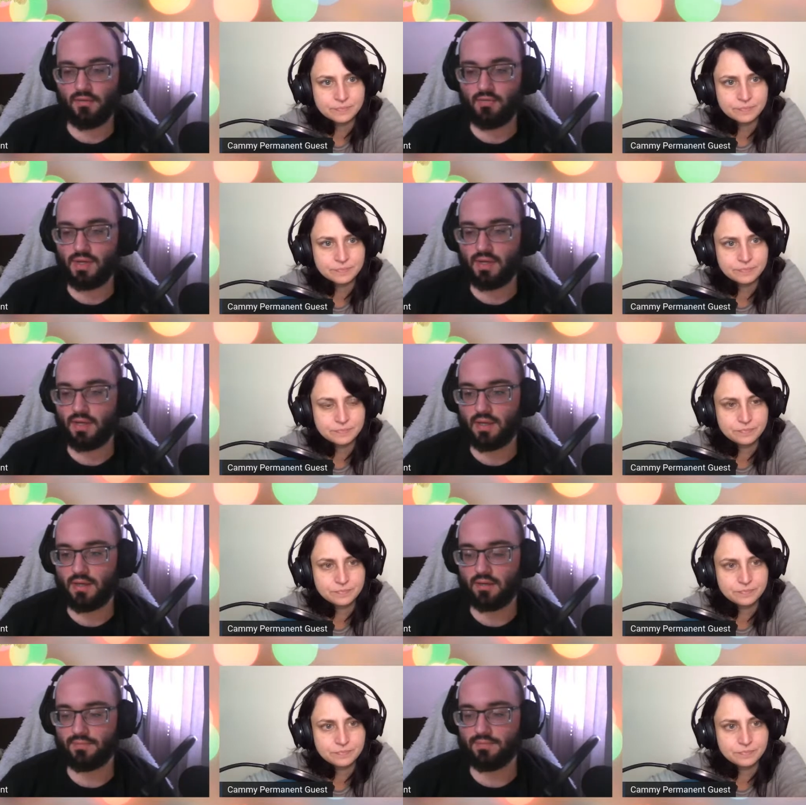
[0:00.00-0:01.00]
Speaker 1: a
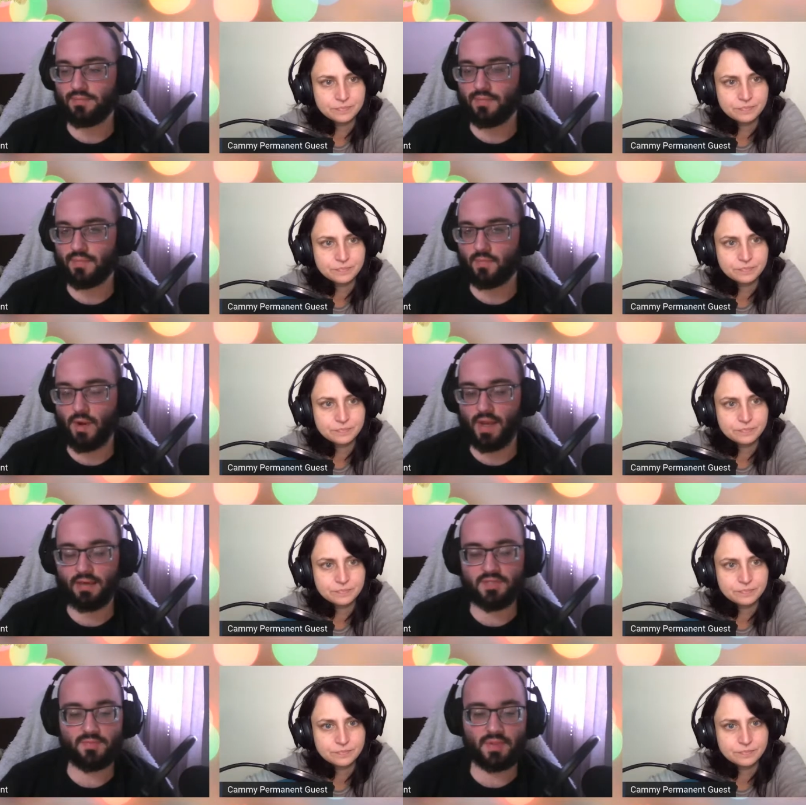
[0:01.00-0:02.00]
three way
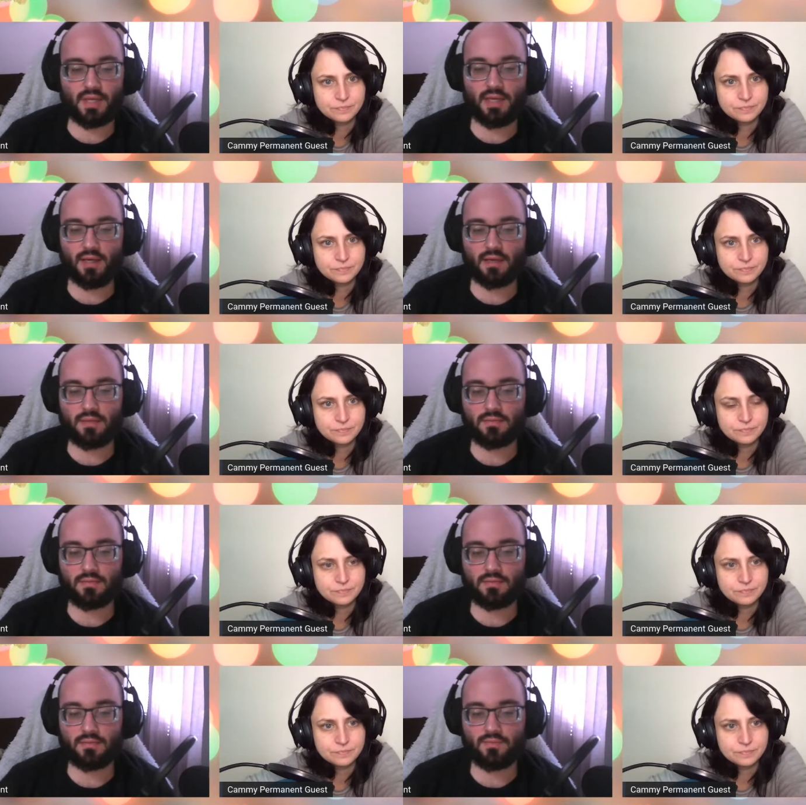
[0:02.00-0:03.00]
of splitting
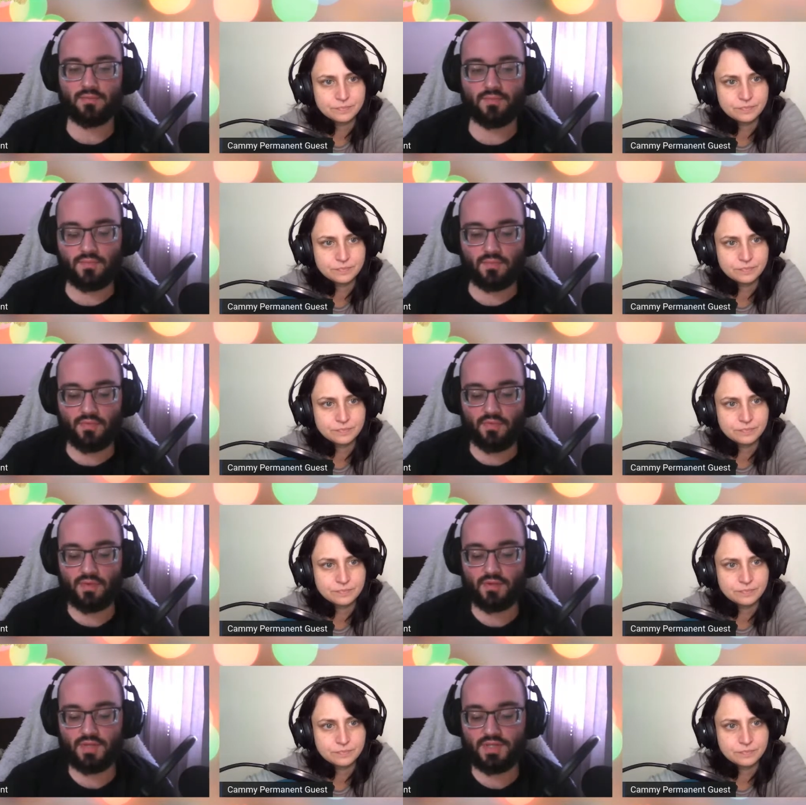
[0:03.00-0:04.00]

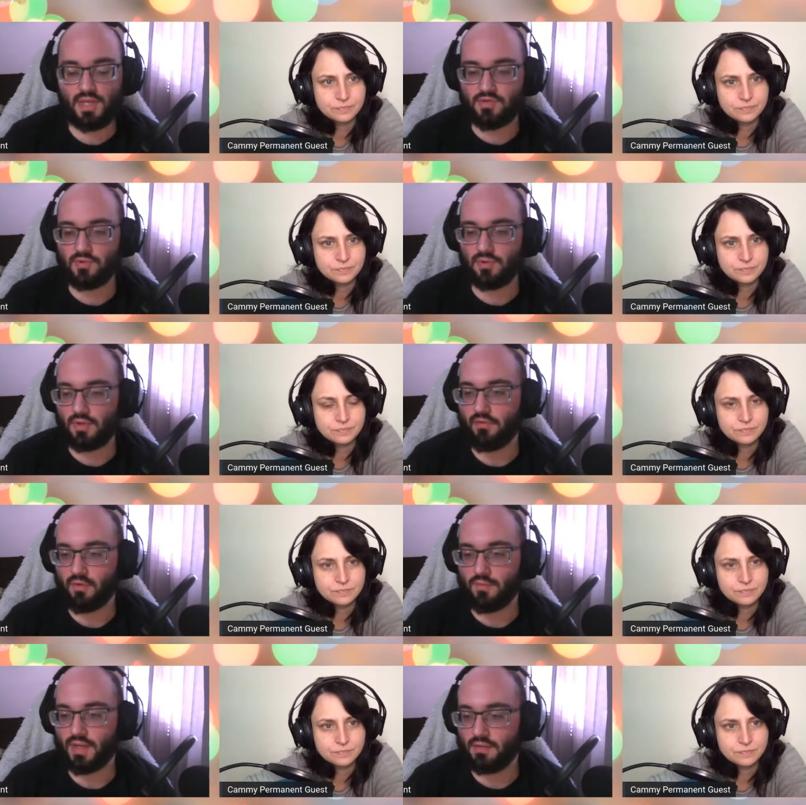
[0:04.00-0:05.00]
the the central
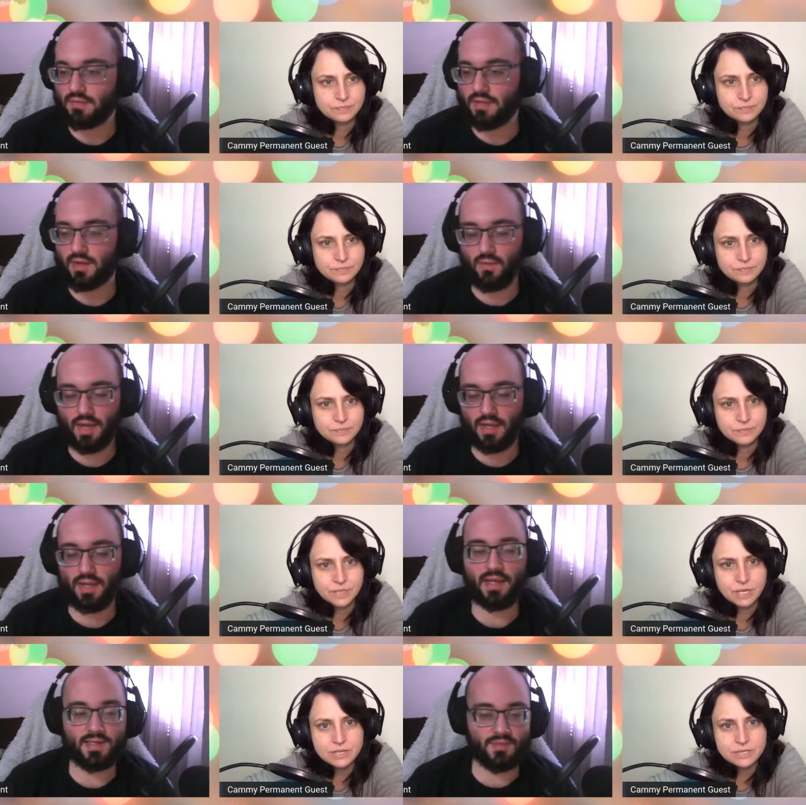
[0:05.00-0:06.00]
government in a way
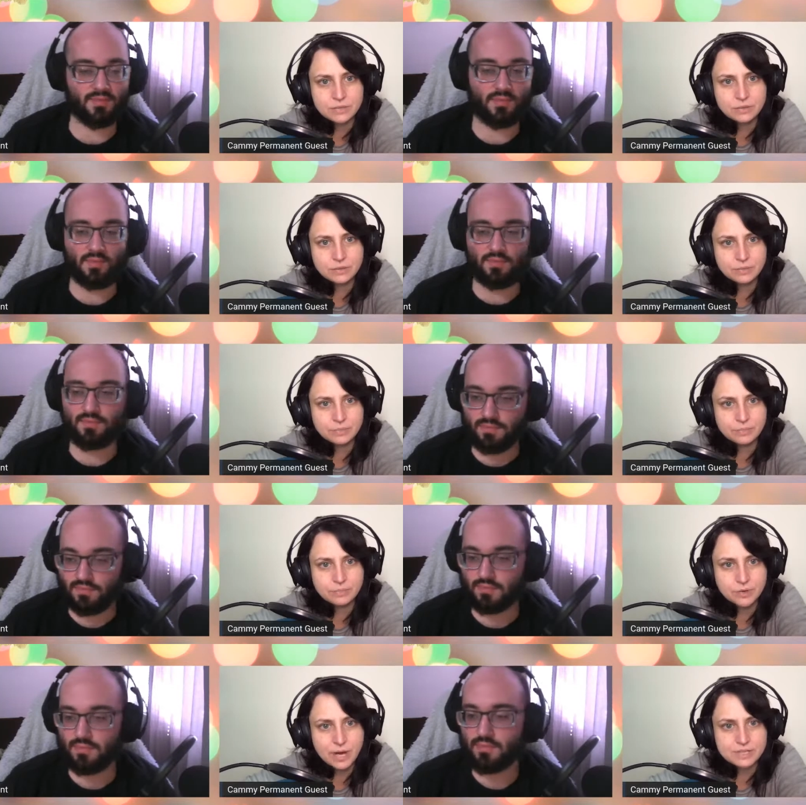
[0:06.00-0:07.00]
yeah, yeah.
Speaker 2: so
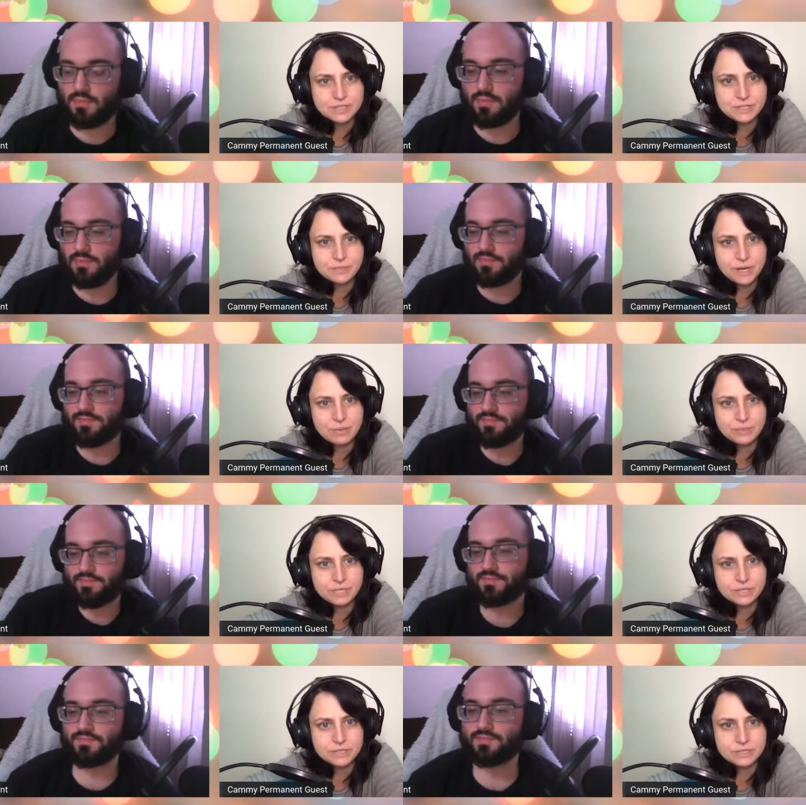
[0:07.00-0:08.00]
crassus pompey
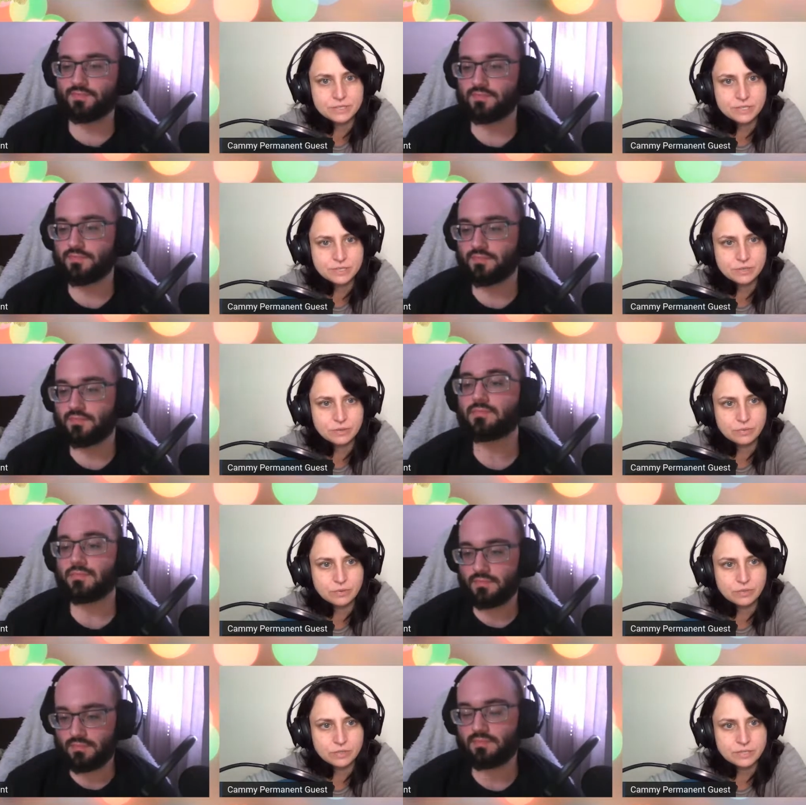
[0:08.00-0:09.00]
and caesar were
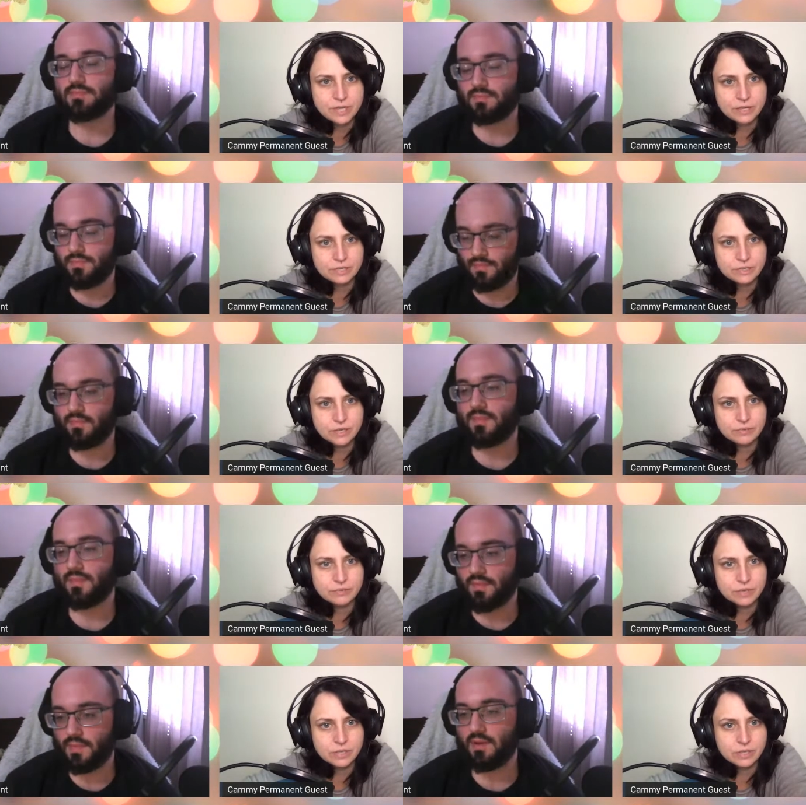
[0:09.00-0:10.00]
the second
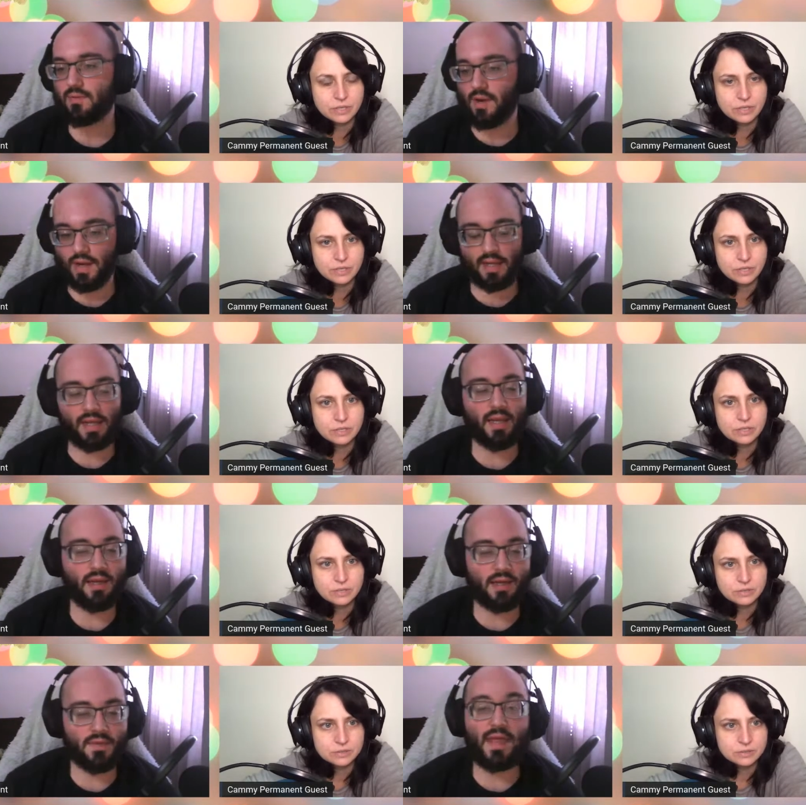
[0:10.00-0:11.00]
triumvirate
Speaker 1: right
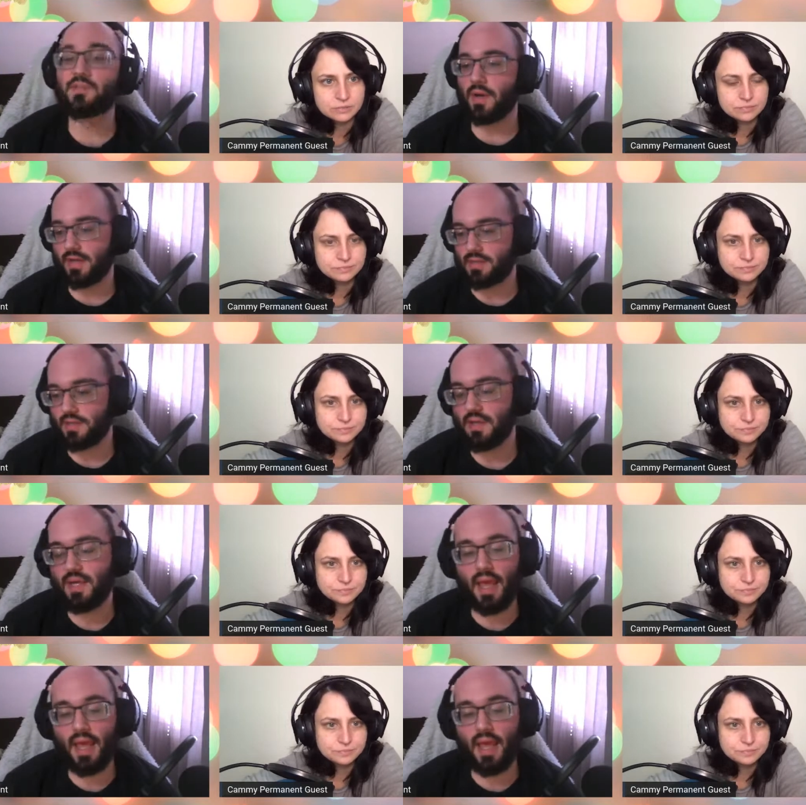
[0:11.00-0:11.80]
that's right